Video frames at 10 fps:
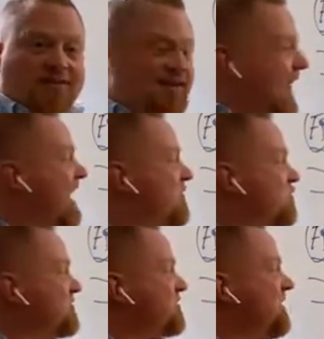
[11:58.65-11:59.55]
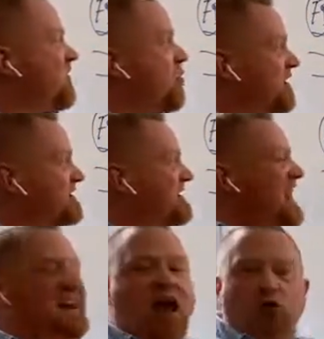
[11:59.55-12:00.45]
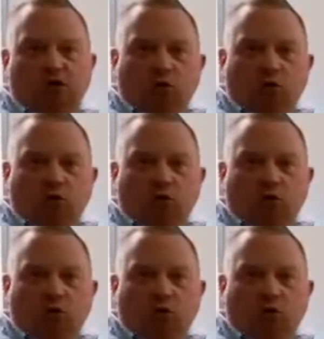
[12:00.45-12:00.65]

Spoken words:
to have you, if you want to stand out to